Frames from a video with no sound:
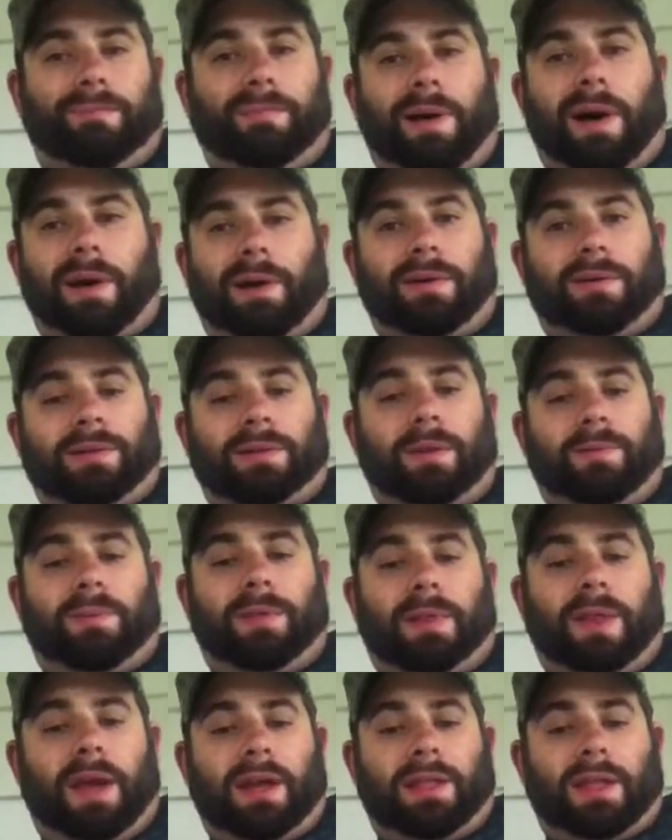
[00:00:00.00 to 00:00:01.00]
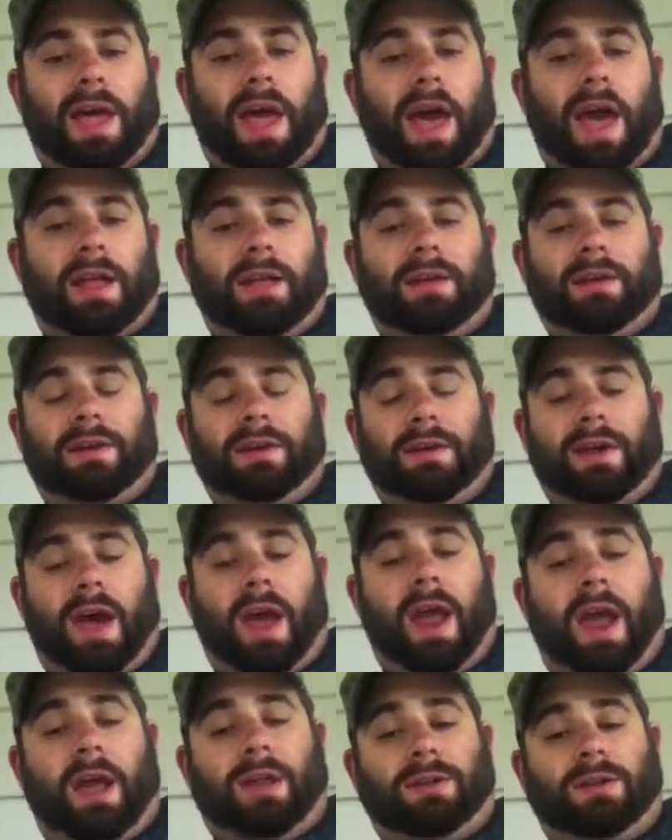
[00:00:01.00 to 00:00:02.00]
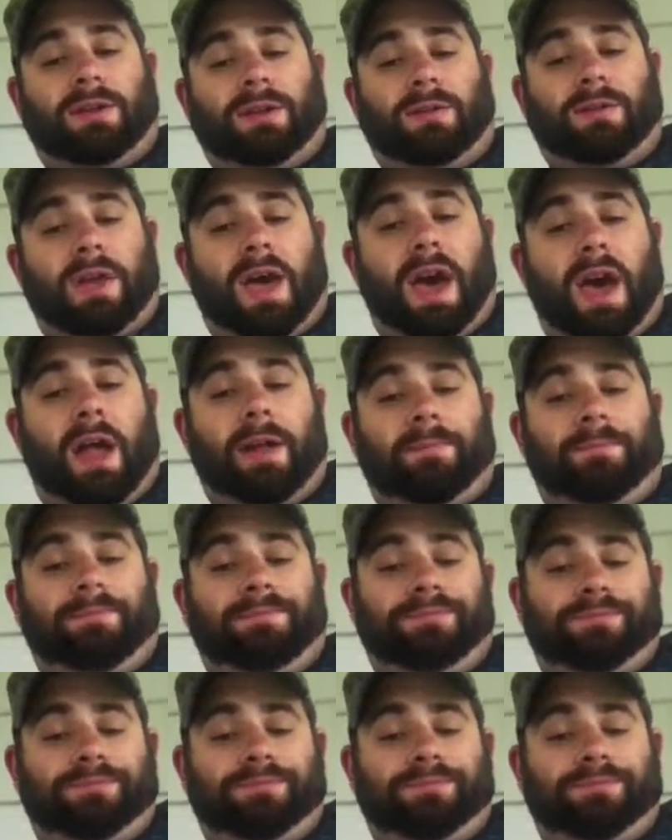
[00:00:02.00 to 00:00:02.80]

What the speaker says: or something like that. I need to do that.